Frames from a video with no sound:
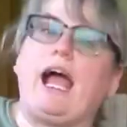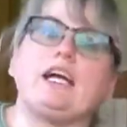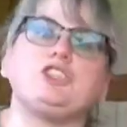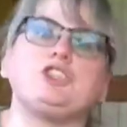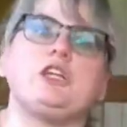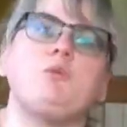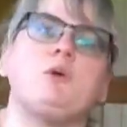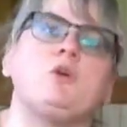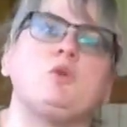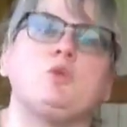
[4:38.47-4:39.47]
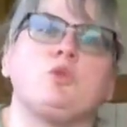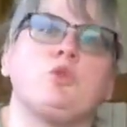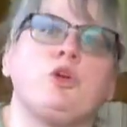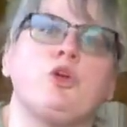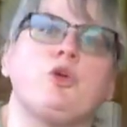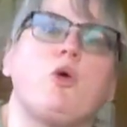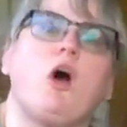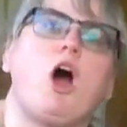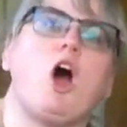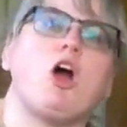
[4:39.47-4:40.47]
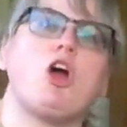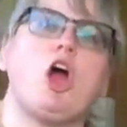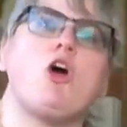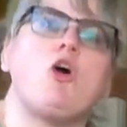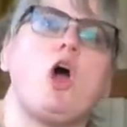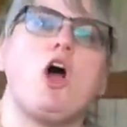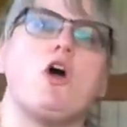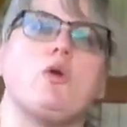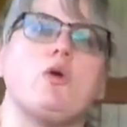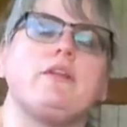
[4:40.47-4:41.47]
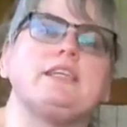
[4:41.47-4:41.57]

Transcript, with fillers: actually will roo, R-O-O.